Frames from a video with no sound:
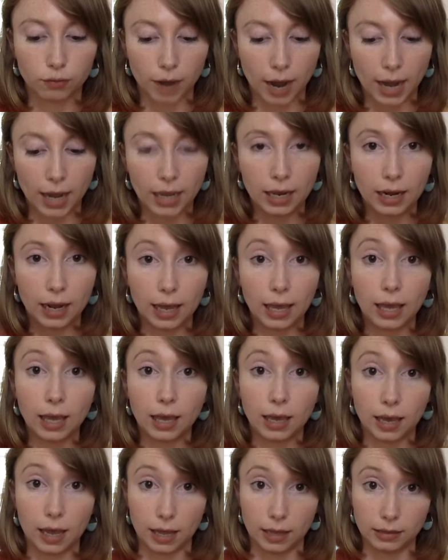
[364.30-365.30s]
right
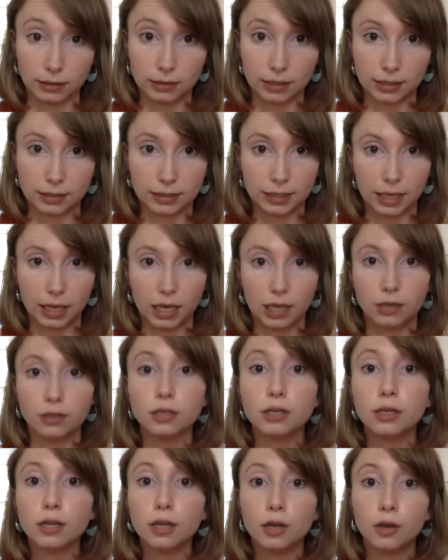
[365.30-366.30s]
hand, that's the hand
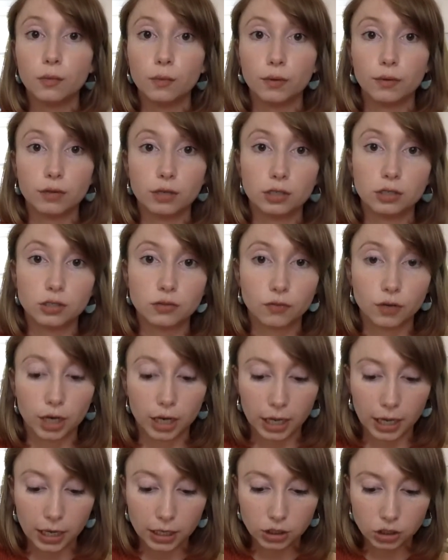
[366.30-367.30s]
we would use for a
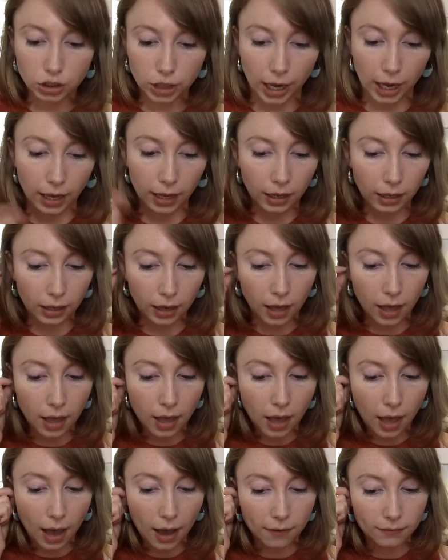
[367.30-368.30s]
handshake,
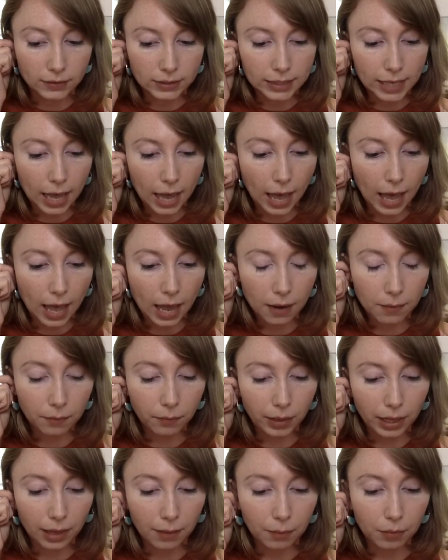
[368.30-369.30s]
of 10
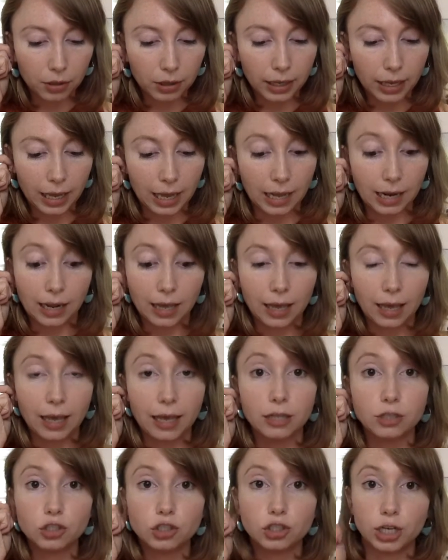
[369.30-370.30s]
people in
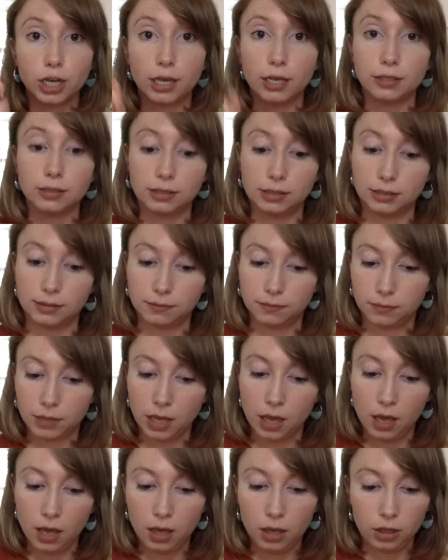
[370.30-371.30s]
inches.
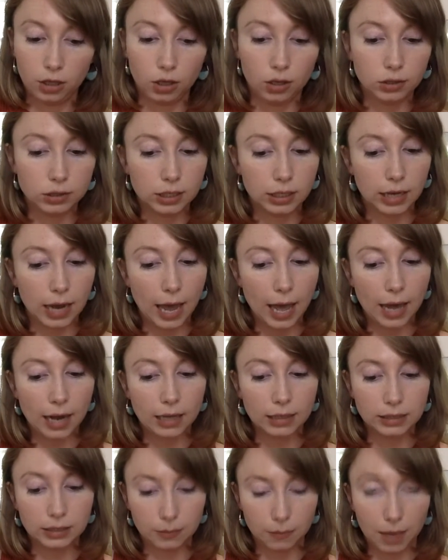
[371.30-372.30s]
Use the
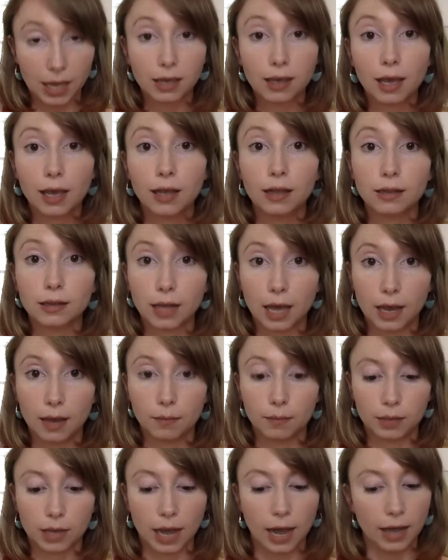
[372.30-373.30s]
data to make a
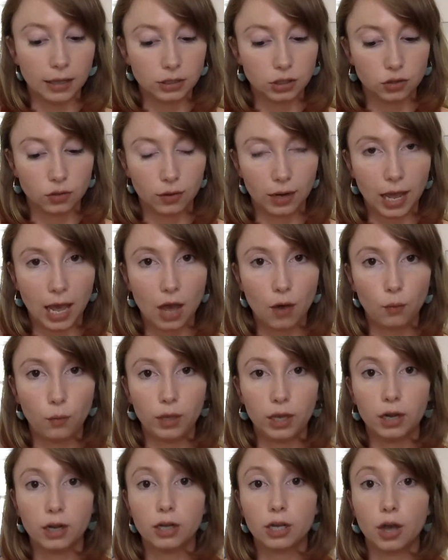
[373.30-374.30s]
line plot. So now
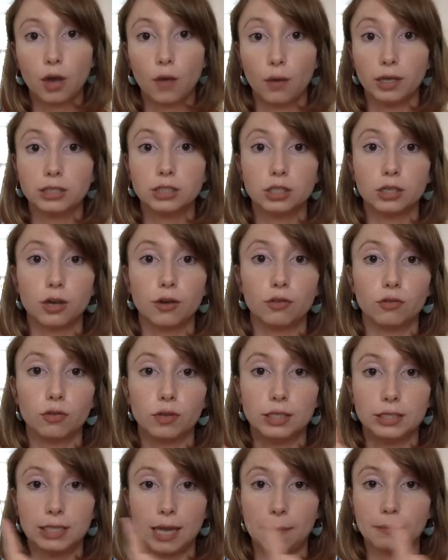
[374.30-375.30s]
we are going to go through
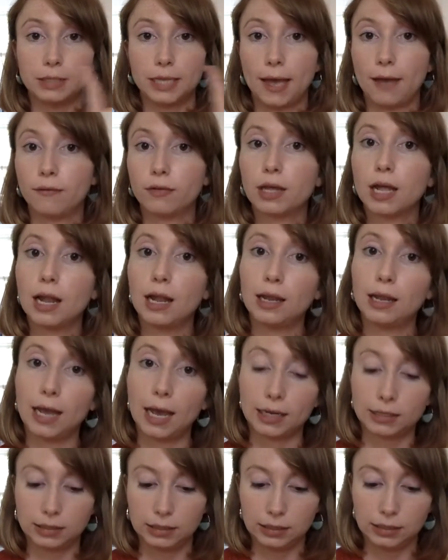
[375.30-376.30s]
the steps of
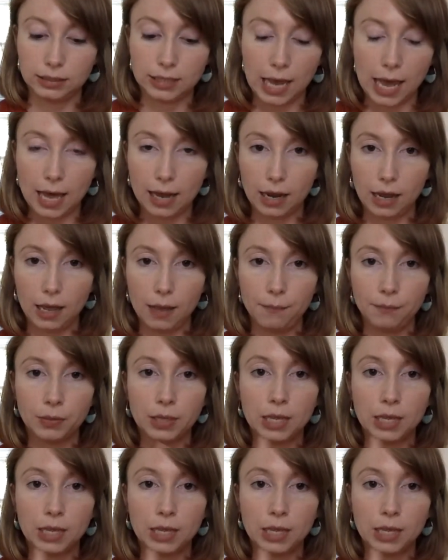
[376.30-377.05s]
collecting data,